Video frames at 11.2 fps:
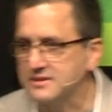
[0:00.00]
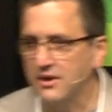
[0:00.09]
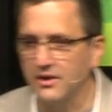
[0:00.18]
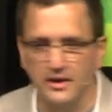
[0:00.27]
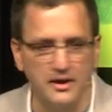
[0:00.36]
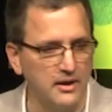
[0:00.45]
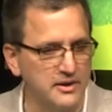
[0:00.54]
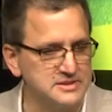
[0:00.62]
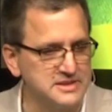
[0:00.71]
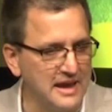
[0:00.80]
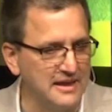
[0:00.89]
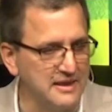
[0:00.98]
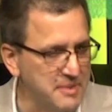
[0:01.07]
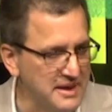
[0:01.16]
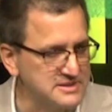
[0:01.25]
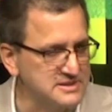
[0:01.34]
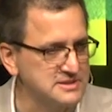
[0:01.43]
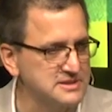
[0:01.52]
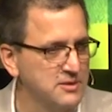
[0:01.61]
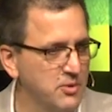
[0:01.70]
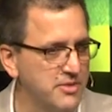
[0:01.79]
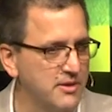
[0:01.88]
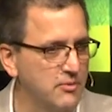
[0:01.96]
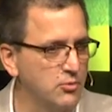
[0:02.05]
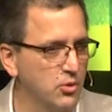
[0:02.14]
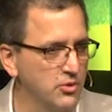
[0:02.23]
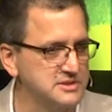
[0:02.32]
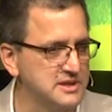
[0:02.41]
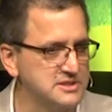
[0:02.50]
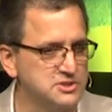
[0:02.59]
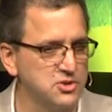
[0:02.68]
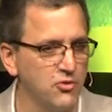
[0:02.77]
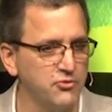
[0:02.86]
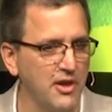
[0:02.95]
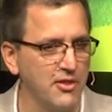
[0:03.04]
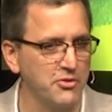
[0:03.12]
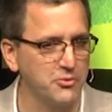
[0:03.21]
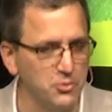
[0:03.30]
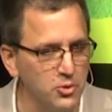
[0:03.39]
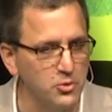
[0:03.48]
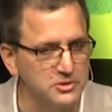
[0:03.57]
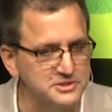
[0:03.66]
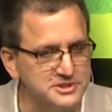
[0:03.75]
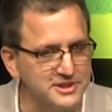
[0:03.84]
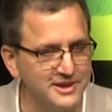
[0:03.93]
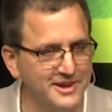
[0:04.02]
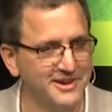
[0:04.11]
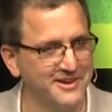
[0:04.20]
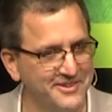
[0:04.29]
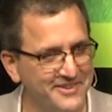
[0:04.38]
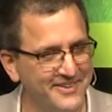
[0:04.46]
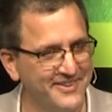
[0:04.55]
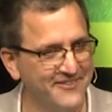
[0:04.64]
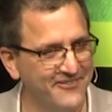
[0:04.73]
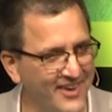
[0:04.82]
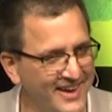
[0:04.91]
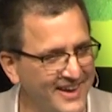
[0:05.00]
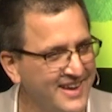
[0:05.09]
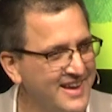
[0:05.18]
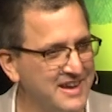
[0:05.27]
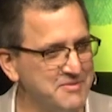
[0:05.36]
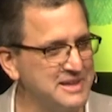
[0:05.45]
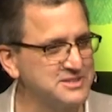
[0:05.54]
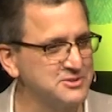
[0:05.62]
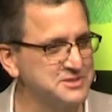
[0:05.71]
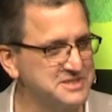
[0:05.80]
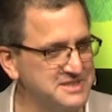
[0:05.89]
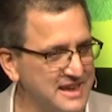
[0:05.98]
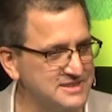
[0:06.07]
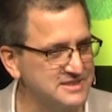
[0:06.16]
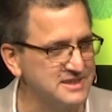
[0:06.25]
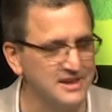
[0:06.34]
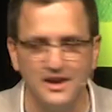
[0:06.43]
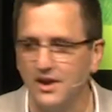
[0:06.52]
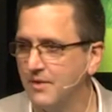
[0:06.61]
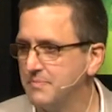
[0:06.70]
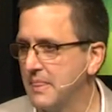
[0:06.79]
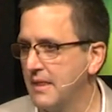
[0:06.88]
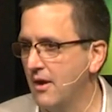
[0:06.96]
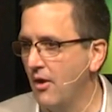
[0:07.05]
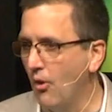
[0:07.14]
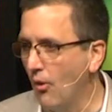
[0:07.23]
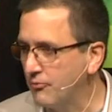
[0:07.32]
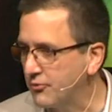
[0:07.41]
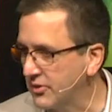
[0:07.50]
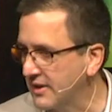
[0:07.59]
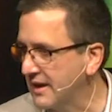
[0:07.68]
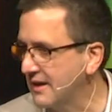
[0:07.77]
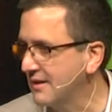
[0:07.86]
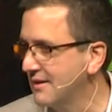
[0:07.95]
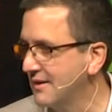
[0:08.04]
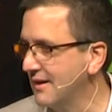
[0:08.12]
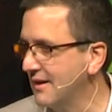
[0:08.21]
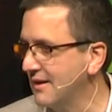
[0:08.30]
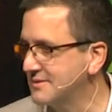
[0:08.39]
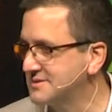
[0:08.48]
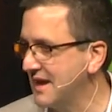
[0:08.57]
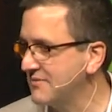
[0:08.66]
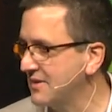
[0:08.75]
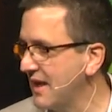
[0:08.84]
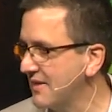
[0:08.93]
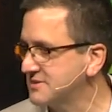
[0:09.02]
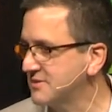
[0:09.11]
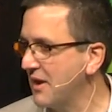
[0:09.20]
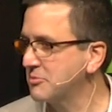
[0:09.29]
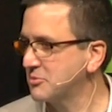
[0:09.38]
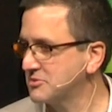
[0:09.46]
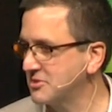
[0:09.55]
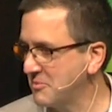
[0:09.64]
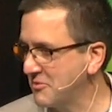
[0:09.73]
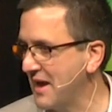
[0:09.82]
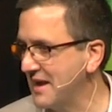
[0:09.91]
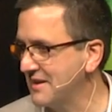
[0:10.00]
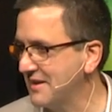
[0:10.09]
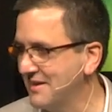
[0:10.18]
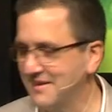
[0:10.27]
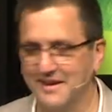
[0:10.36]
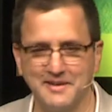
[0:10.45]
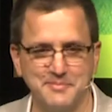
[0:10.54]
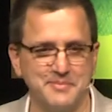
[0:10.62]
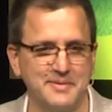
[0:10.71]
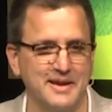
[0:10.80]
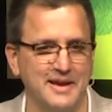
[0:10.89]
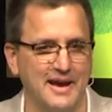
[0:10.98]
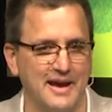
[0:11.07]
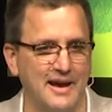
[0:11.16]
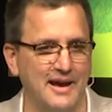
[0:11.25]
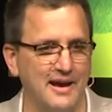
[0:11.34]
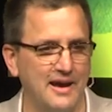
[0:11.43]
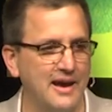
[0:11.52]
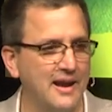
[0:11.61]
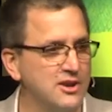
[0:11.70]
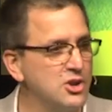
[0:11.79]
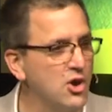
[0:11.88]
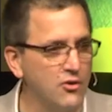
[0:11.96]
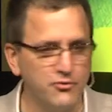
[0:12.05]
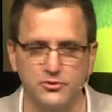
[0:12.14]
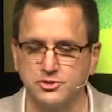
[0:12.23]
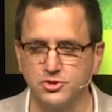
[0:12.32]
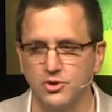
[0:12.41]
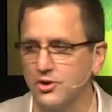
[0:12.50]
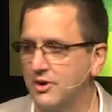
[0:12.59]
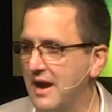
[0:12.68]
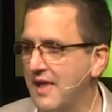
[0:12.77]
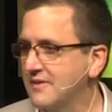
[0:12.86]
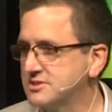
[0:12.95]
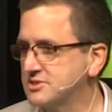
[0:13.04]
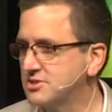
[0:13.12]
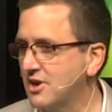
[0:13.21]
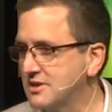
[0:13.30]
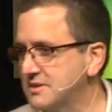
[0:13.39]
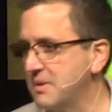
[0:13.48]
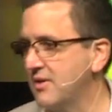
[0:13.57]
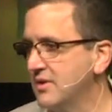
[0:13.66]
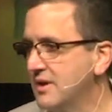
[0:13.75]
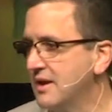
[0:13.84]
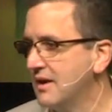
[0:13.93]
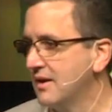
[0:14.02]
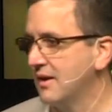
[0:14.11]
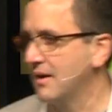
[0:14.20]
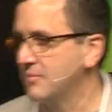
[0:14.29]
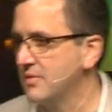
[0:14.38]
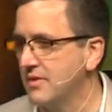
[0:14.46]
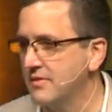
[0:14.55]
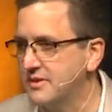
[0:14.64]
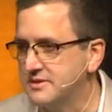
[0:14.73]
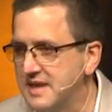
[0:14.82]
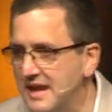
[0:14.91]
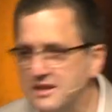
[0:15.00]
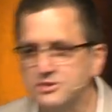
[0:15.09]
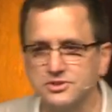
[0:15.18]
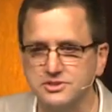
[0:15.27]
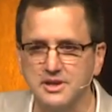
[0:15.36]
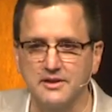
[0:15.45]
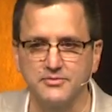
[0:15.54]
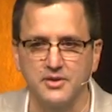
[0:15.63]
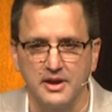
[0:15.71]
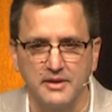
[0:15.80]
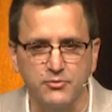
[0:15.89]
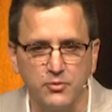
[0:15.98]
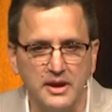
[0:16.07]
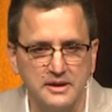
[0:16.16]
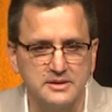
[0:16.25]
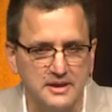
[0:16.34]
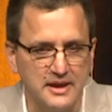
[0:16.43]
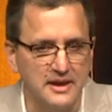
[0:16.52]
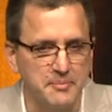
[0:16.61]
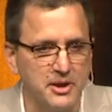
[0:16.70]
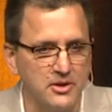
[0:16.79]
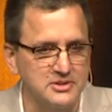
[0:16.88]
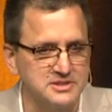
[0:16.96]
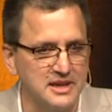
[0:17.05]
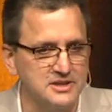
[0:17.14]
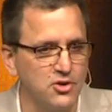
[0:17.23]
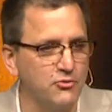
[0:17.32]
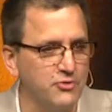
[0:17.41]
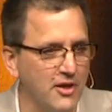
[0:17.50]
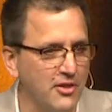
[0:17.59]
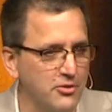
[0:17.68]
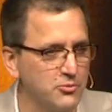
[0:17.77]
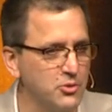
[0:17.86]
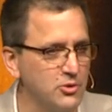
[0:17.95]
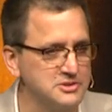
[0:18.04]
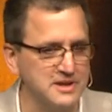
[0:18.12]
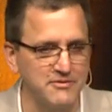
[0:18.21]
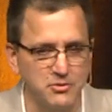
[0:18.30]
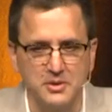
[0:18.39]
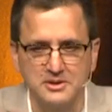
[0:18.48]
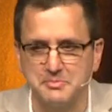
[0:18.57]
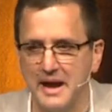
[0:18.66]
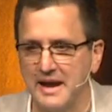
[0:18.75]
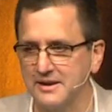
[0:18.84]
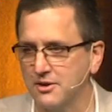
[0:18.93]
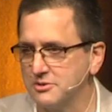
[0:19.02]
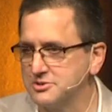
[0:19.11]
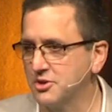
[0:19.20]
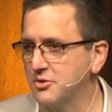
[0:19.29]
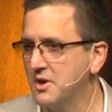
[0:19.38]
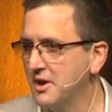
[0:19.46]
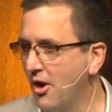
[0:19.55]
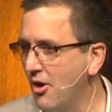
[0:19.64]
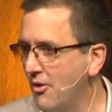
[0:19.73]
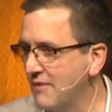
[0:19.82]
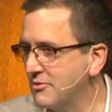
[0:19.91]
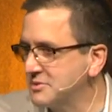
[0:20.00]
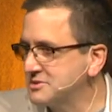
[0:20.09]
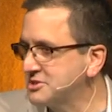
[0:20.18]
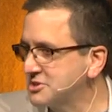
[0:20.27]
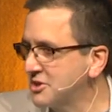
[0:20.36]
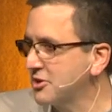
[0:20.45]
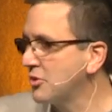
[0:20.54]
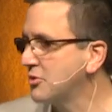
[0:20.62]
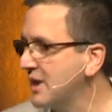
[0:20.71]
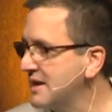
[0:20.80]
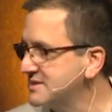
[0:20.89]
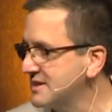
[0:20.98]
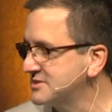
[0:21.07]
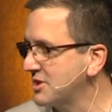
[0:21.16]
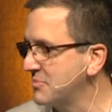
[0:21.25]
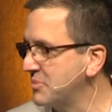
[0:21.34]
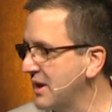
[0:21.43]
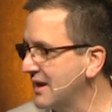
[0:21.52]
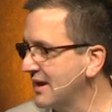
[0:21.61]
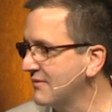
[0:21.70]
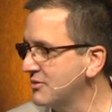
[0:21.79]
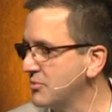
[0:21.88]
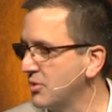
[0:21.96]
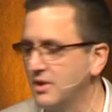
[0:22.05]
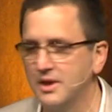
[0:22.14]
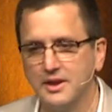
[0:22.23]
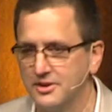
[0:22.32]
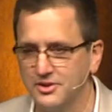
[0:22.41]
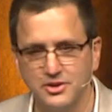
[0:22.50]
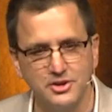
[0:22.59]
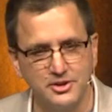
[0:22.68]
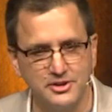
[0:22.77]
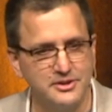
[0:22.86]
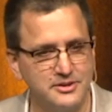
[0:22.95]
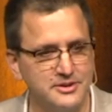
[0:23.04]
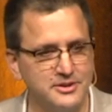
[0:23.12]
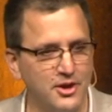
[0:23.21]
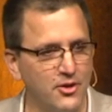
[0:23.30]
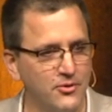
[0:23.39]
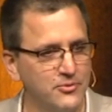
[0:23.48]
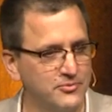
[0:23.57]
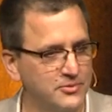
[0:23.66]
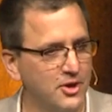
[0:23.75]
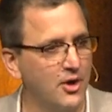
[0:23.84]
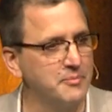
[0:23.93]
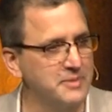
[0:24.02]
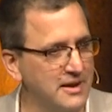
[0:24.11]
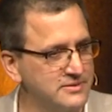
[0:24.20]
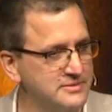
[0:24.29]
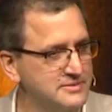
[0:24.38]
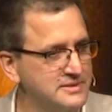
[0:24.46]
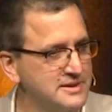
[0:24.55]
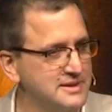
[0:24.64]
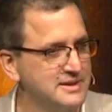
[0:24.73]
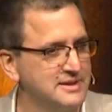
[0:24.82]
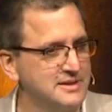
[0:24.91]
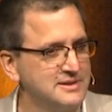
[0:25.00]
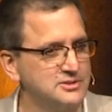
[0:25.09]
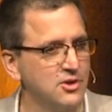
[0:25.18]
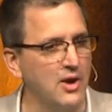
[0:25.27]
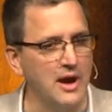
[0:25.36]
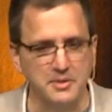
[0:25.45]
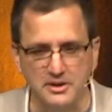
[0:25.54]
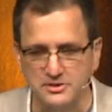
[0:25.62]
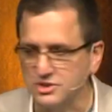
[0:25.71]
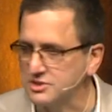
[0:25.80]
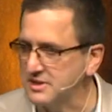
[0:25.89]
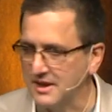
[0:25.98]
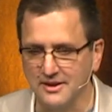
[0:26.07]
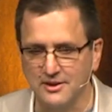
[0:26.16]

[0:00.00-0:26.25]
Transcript: on a daily basis with a rule that says don't follow the rules? It makes no sense. Hopefully, Dave and Alice have helped with some of that. And I know for sure Alice has talked about the dangers of if we get up here and say, don't follow the rules, everyone's mind goes to, oh, everyone's just going to go crazy and start breaking every rule. No, calm down. So I'm going to just, in